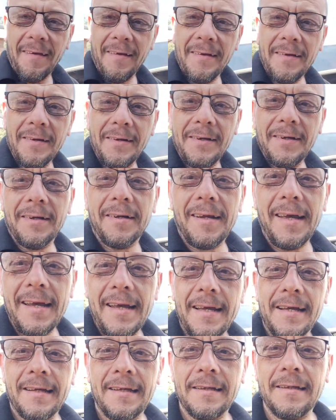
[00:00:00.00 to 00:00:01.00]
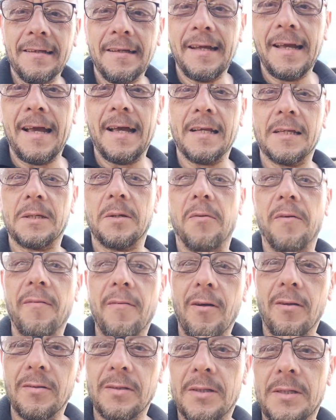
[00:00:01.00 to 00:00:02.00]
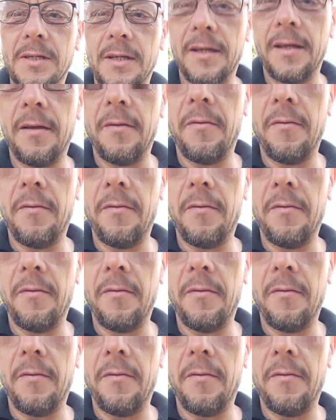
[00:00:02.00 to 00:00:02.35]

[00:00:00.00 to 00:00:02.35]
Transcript: oh dear yeah so we've got uh,